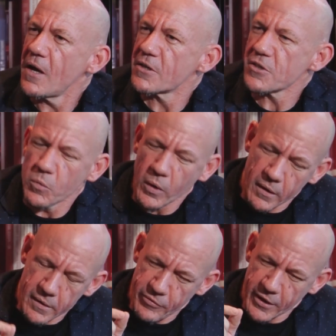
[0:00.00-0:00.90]
So what
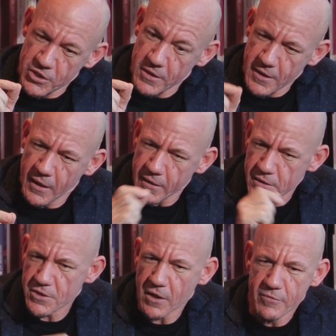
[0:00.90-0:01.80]
I've actually done
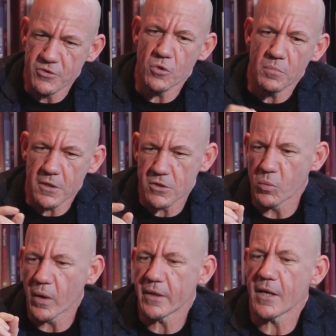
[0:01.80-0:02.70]
is I've zoomed into
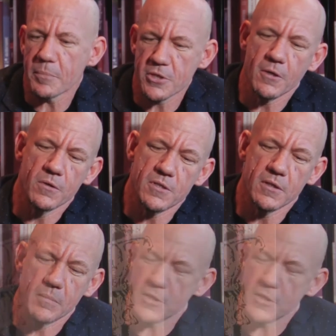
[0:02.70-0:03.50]
one of the episodes in The